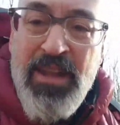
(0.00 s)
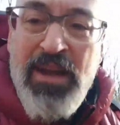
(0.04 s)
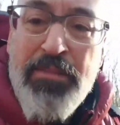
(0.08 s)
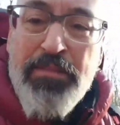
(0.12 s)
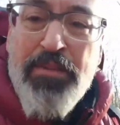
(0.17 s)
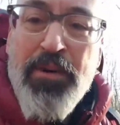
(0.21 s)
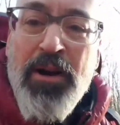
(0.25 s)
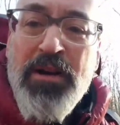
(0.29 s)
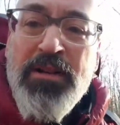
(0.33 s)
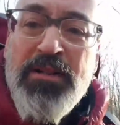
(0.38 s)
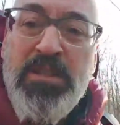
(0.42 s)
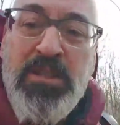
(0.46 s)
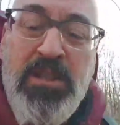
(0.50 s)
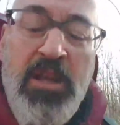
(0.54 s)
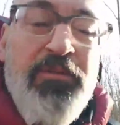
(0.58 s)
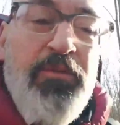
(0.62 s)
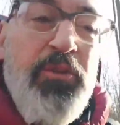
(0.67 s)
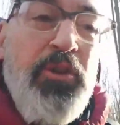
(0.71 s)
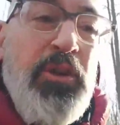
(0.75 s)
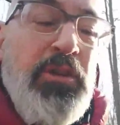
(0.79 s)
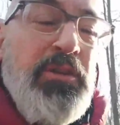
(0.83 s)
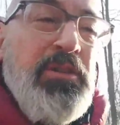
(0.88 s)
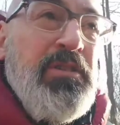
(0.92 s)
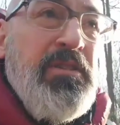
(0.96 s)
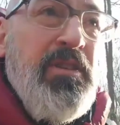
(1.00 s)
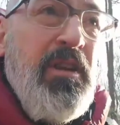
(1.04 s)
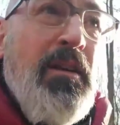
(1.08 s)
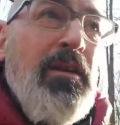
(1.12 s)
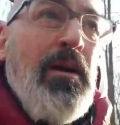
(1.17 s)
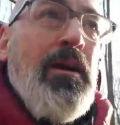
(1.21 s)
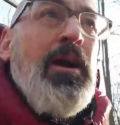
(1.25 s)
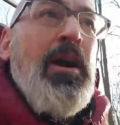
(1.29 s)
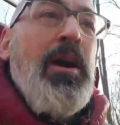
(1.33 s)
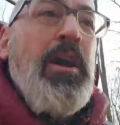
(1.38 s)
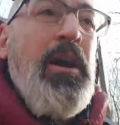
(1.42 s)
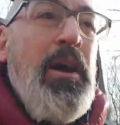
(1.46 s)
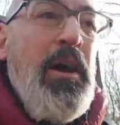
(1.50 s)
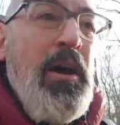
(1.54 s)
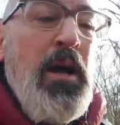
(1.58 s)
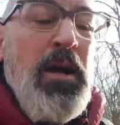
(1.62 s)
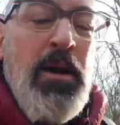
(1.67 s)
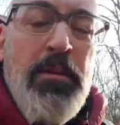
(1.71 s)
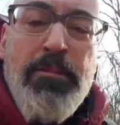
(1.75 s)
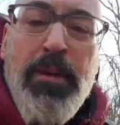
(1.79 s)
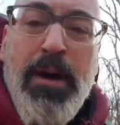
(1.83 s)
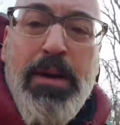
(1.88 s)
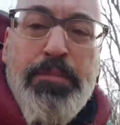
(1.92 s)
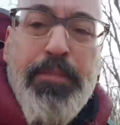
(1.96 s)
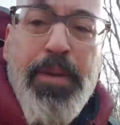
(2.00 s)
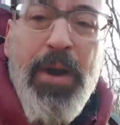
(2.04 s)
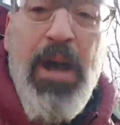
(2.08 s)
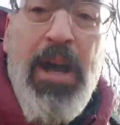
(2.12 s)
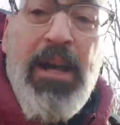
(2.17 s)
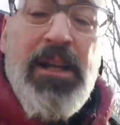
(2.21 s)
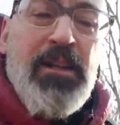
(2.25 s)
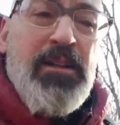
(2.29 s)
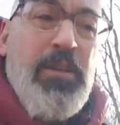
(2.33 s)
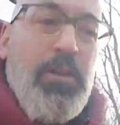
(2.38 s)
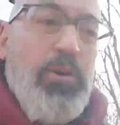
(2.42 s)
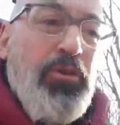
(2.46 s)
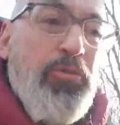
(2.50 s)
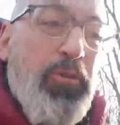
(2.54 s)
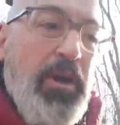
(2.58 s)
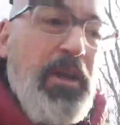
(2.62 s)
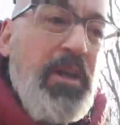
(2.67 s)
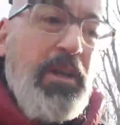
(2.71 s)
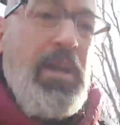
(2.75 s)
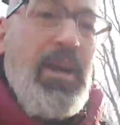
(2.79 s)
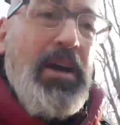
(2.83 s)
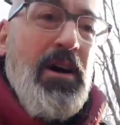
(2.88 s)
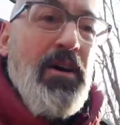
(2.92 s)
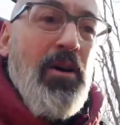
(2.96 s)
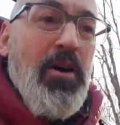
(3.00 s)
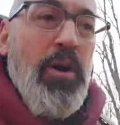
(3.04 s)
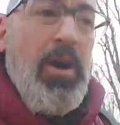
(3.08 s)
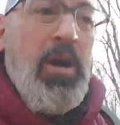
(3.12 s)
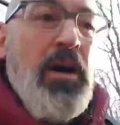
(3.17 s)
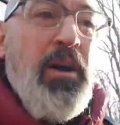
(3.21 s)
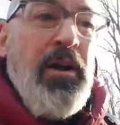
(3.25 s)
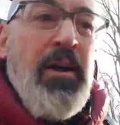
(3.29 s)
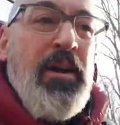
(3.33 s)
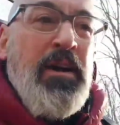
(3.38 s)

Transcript: that pricey if you consider my packed load right now